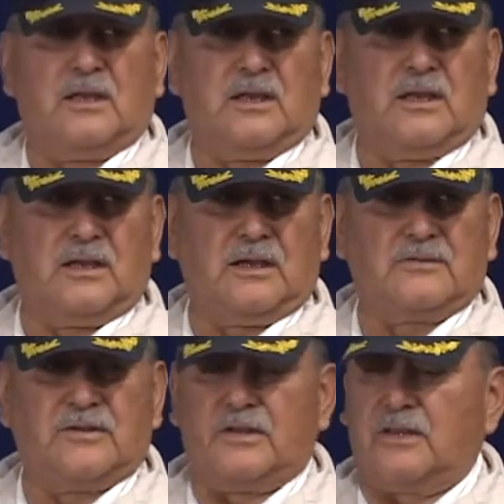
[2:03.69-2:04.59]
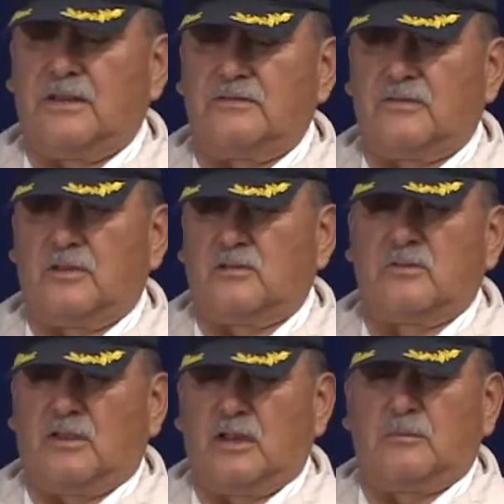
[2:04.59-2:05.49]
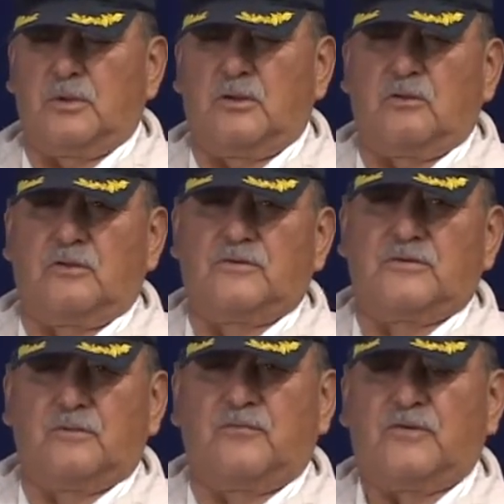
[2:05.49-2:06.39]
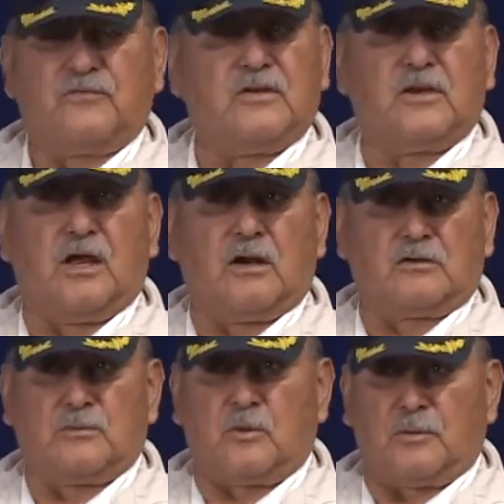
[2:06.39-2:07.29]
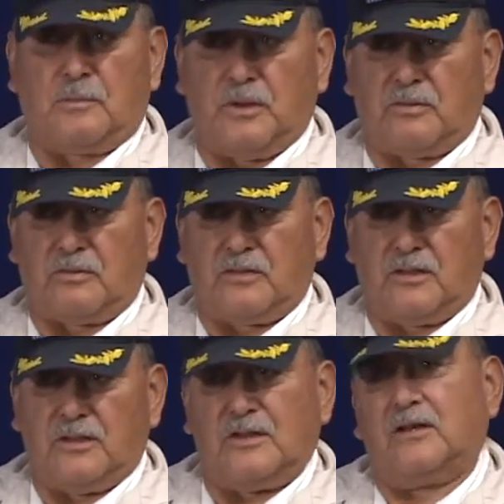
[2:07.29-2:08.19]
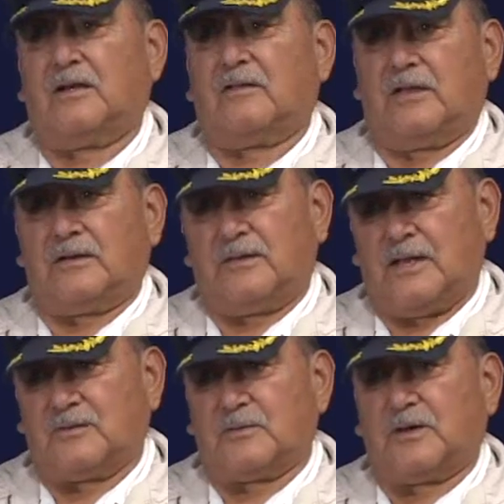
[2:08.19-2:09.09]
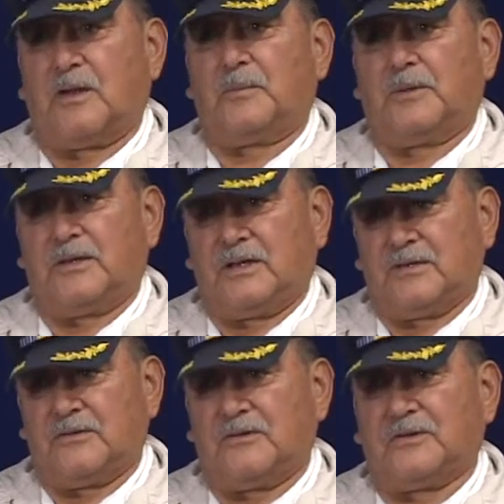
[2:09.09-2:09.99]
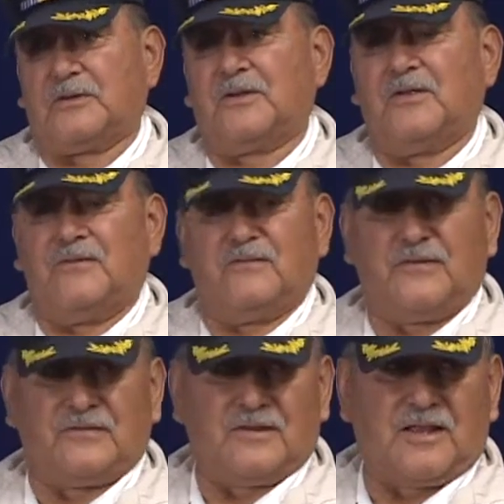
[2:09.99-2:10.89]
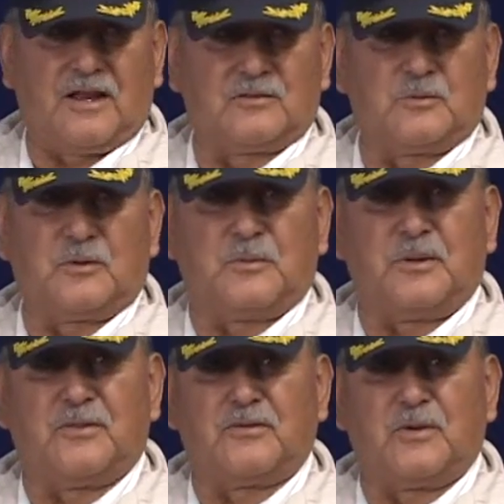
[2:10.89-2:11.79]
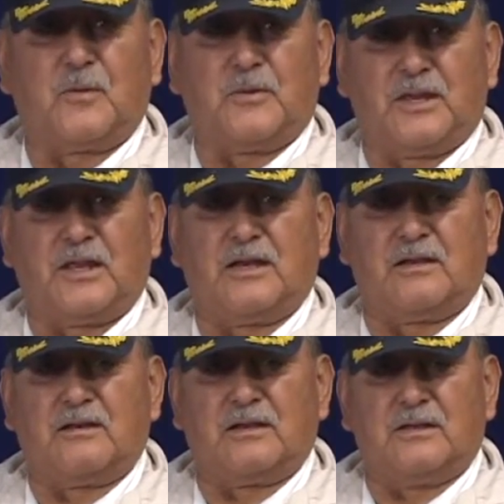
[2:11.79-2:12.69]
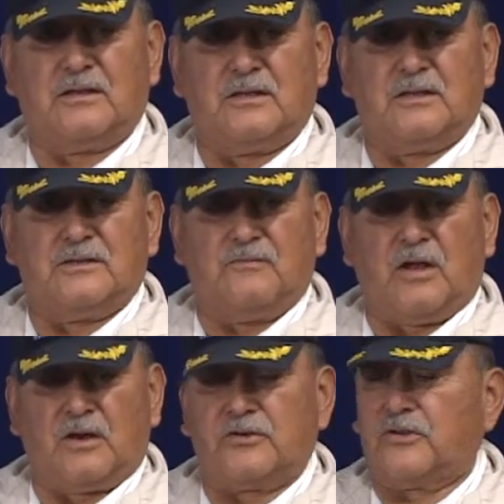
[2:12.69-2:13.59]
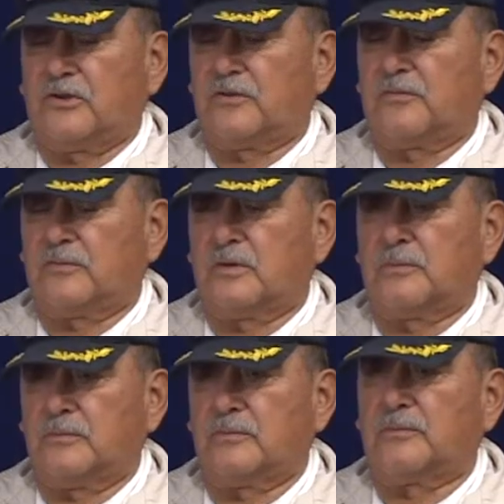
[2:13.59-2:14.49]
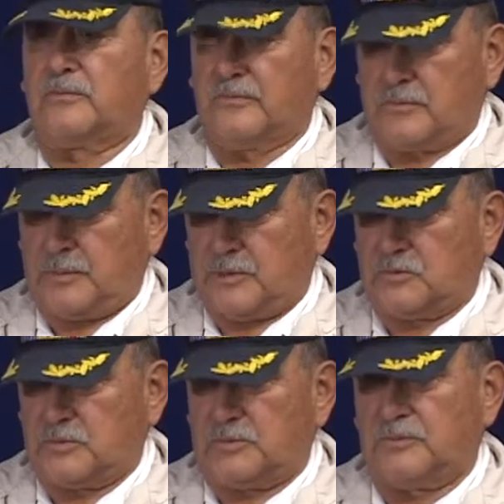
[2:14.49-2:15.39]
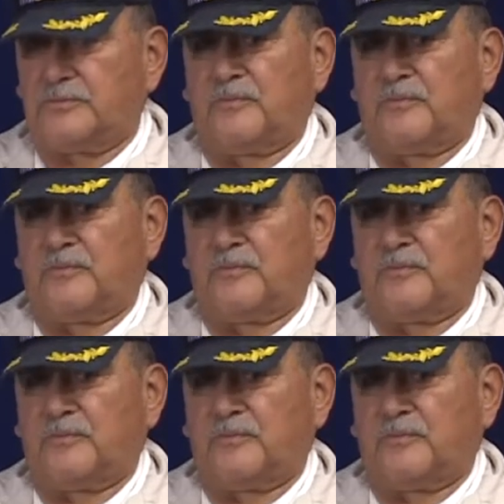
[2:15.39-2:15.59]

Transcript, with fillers: And I said, and they said, are telling me, you know, they said $50 more a month. Now that that's what got me into the $50 more a month. So I went ahead and uh, volunteered for, um, for a paratrooper.